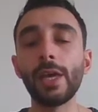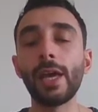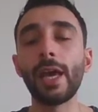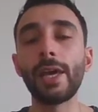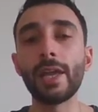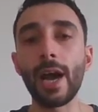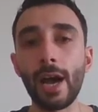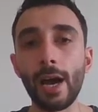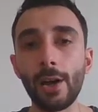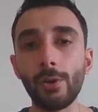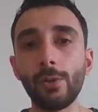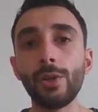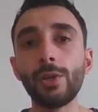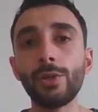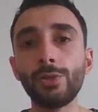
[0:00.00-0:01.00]
and
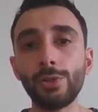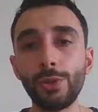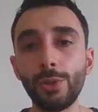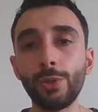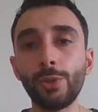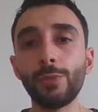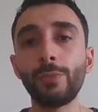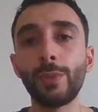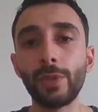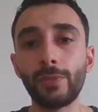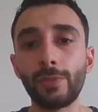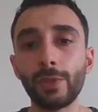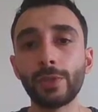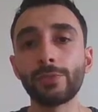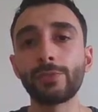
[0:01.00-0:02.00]
how do you
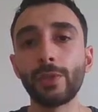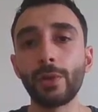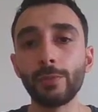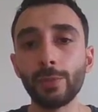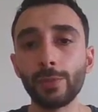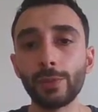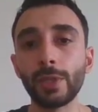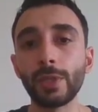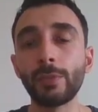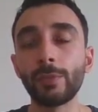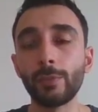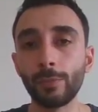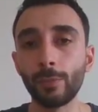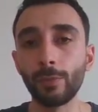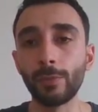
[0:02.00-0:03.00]
benefit from using
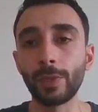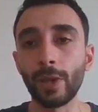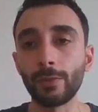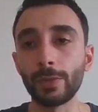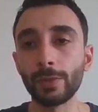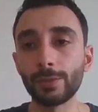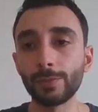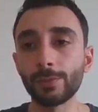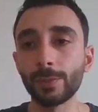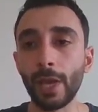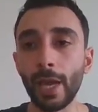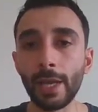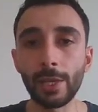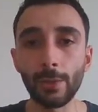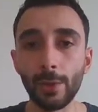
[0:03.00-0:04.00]
moving average.
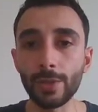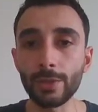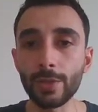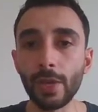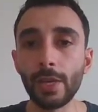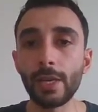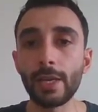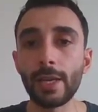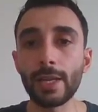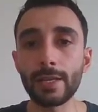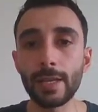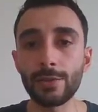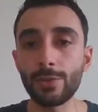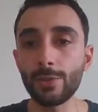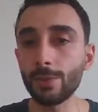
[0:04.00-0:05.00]
Anyways, let's
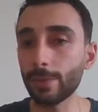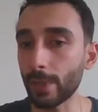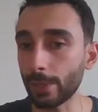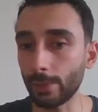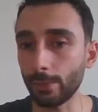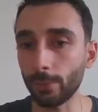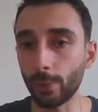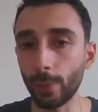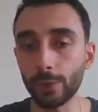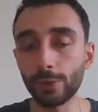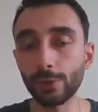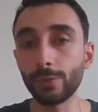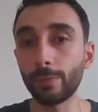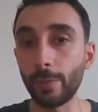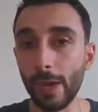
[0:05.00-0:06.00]
assume that you've
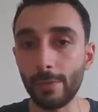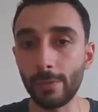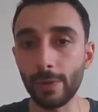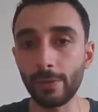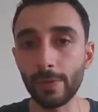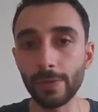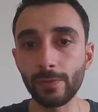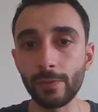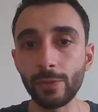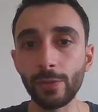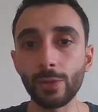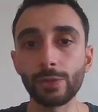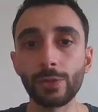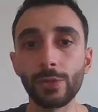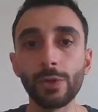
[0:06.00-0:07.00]
watched my previous
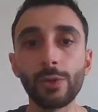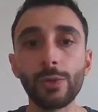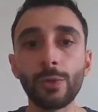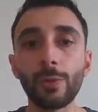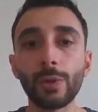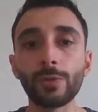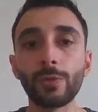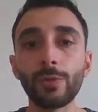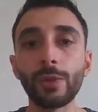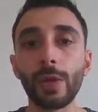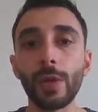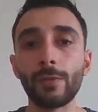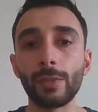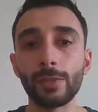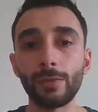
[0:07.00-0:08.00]
video, so you know what moving
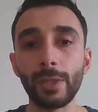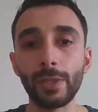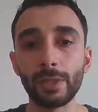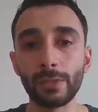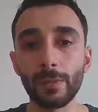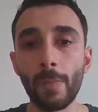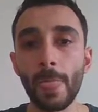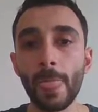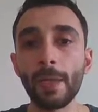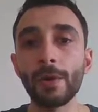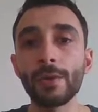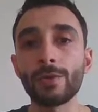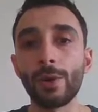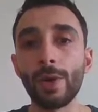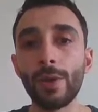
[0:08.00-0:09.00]
average means.
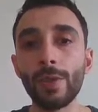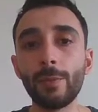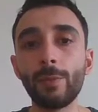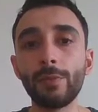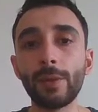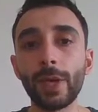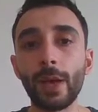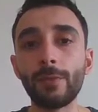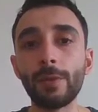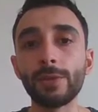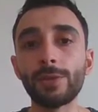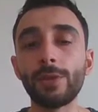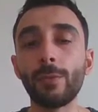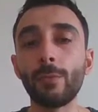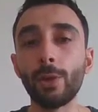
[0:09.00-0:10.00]
So in the moving average,
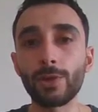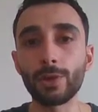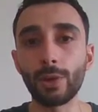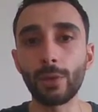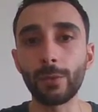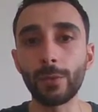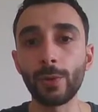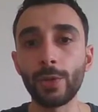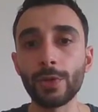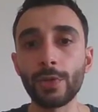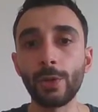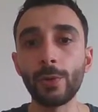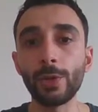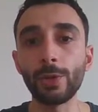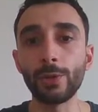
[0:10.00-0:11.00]
the most common ones
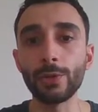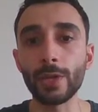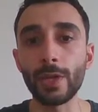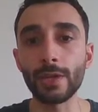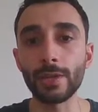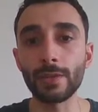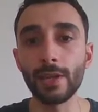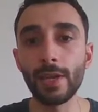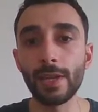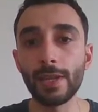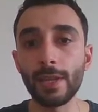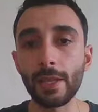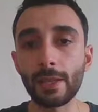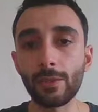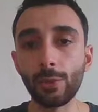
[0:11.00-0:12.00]
that we use is
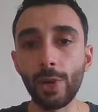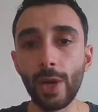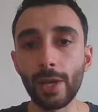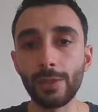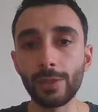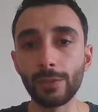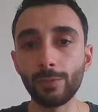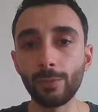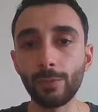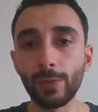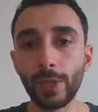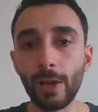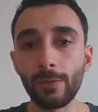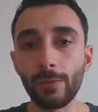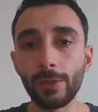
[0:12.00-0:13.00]
the 200
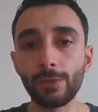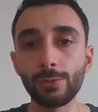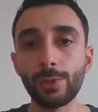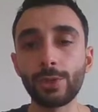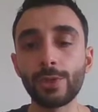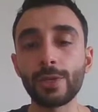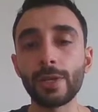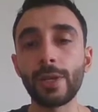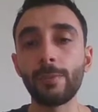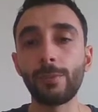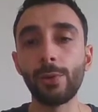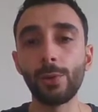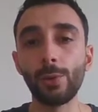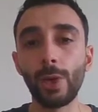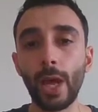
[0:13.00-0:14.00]
moving average, which is in a
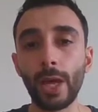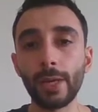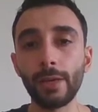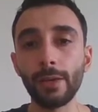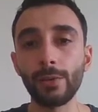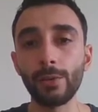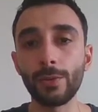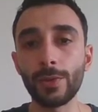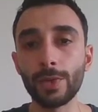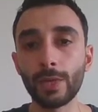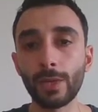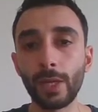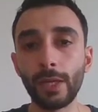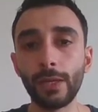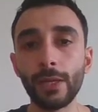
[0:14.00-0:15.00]
blue line on the
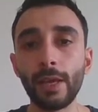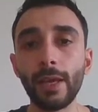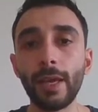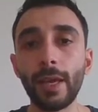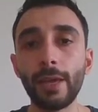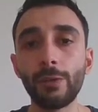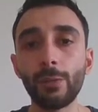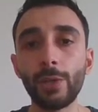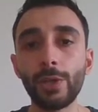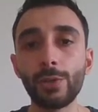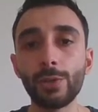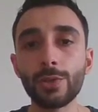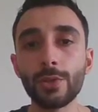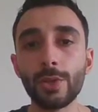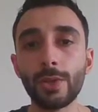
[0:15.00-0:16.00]
screen, and we
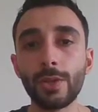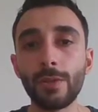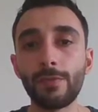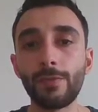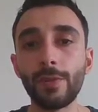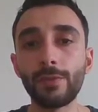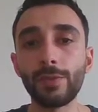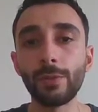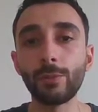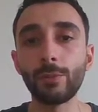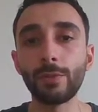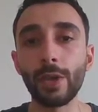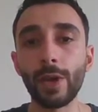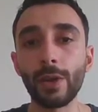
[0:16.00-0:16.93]
use the 50 moving